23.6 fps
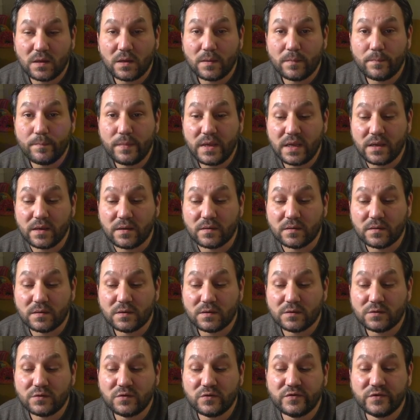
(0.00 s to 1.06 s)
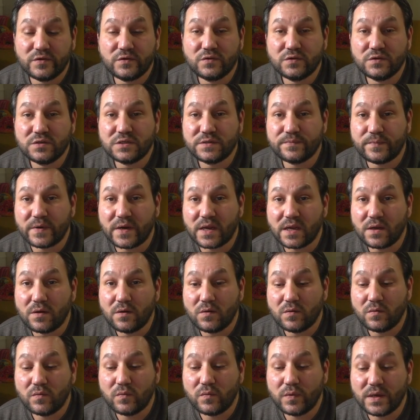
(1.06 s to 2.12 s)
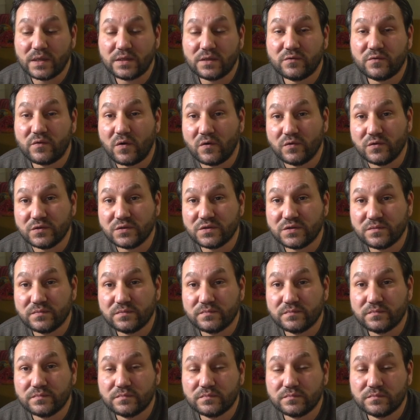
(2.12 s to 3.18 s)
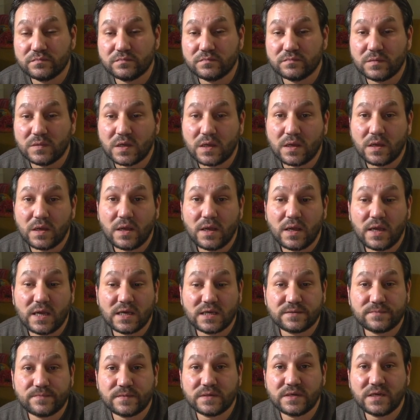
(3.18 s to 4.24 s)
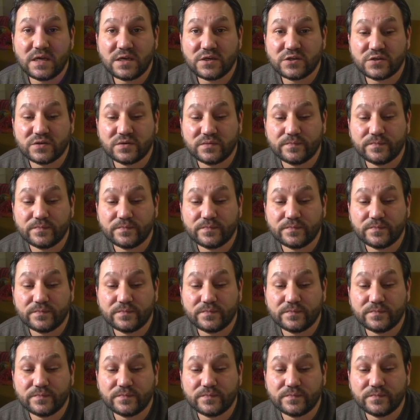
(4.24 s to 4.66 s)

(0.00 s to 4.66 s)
B. To reduce spray on wet roads. Explanation: